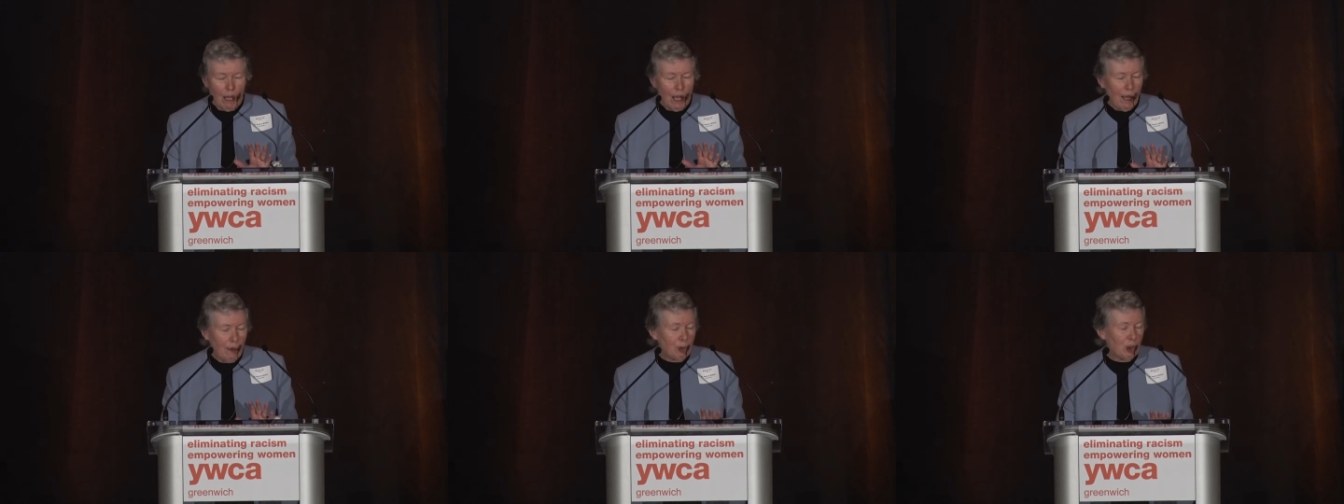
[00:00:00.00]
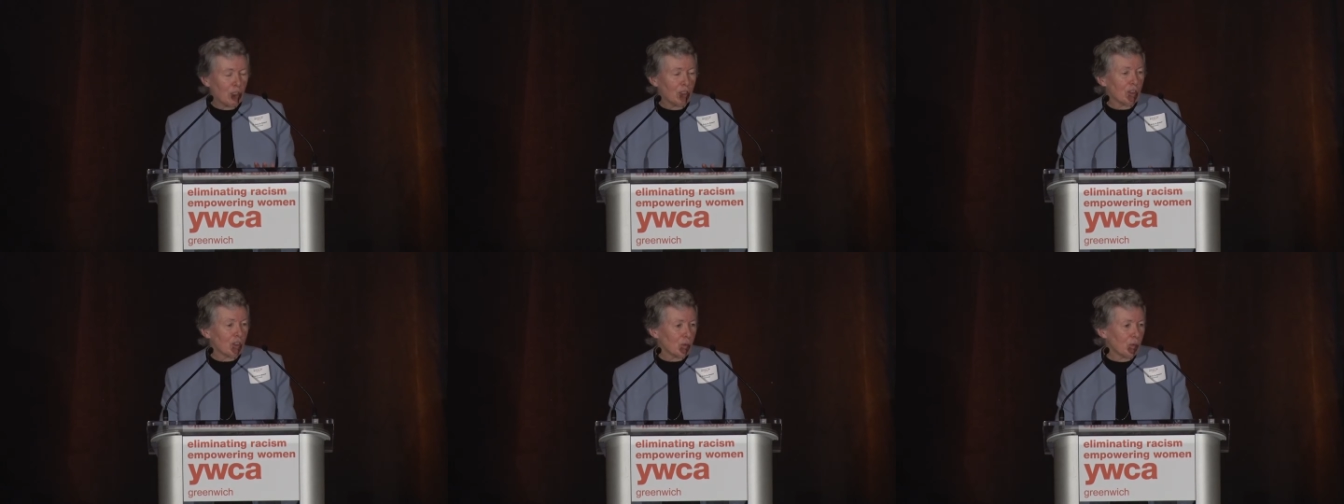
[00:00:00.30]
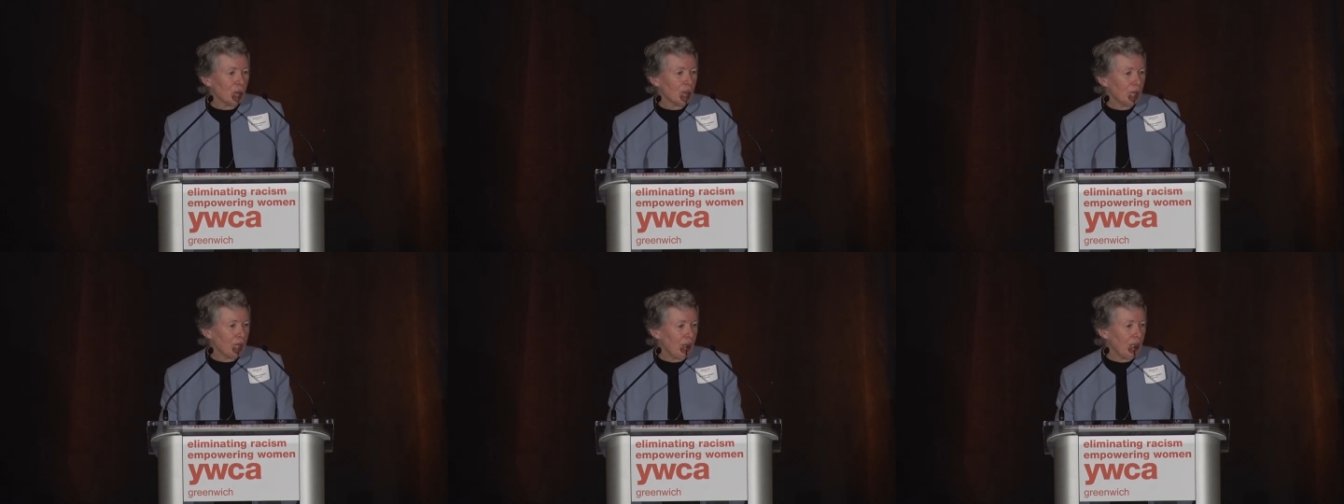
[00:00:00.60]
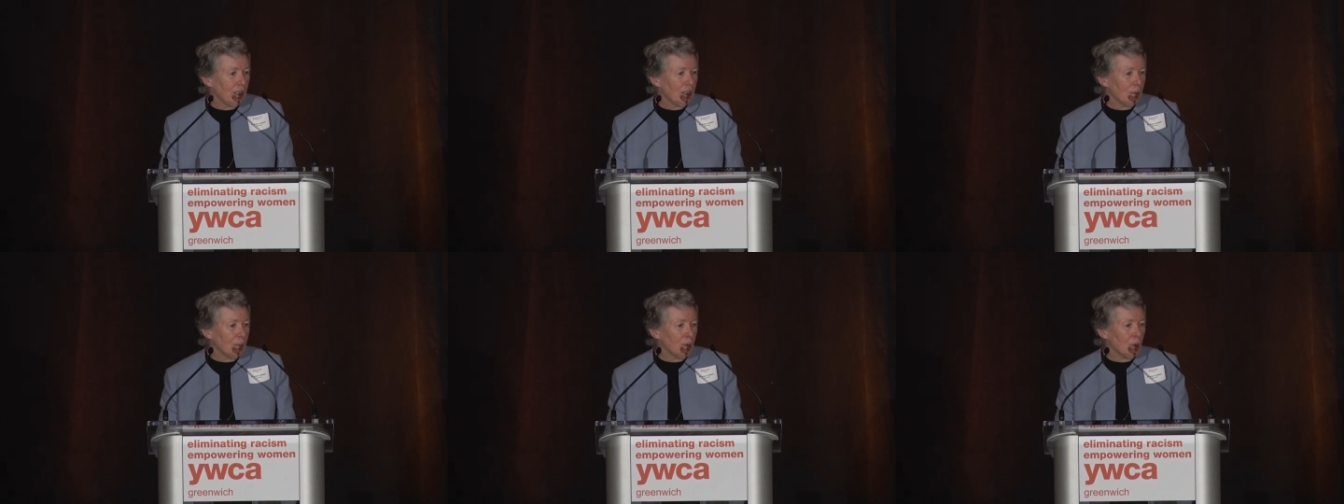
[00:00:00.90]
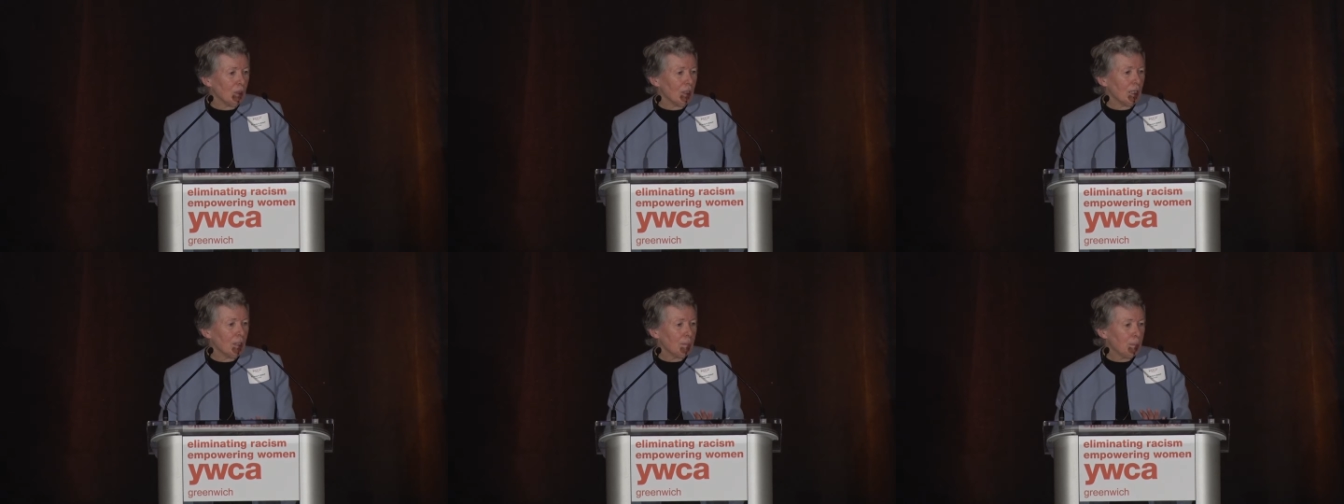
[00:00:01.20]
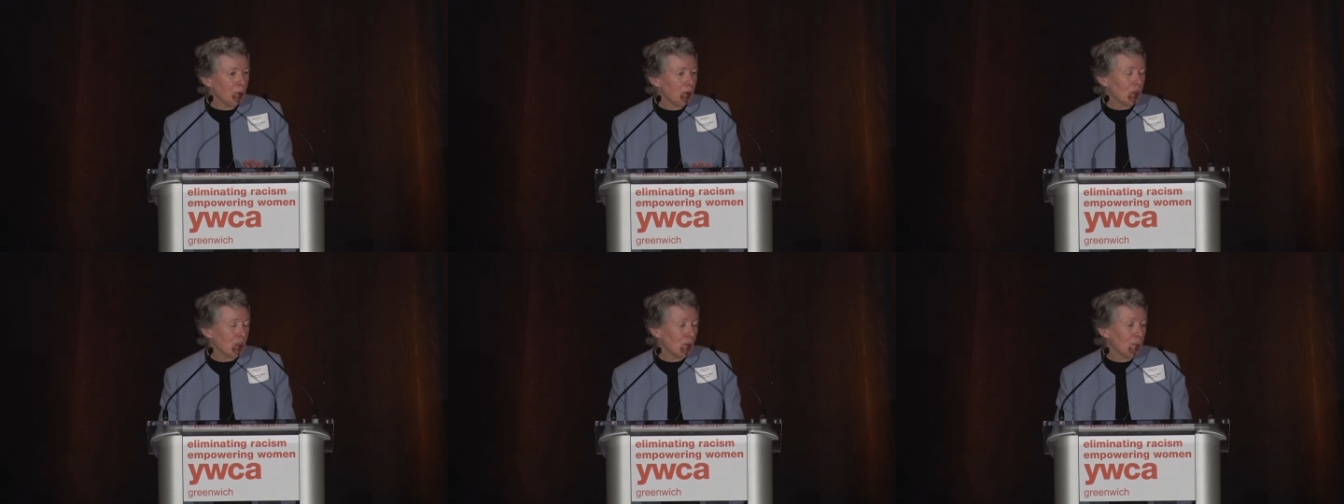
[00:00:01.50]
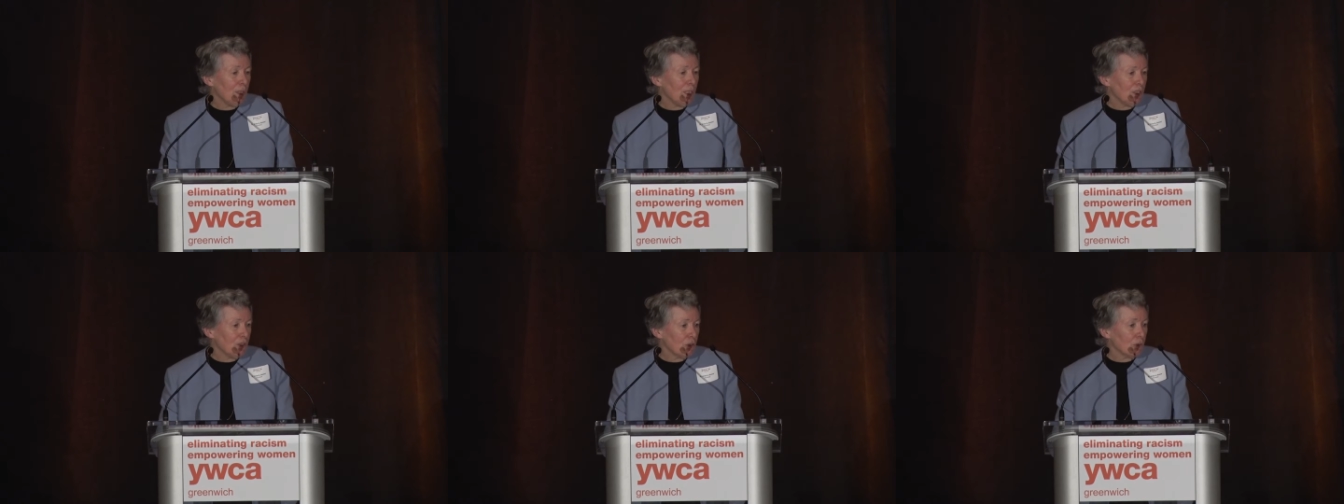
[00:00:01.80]
options were available and pushed
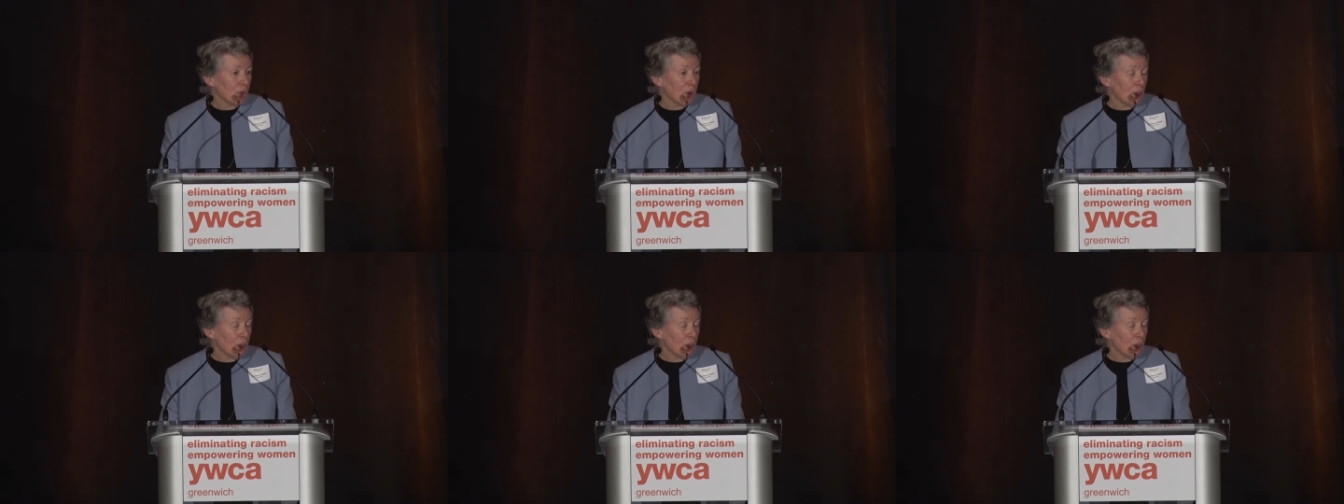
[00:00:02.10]
me to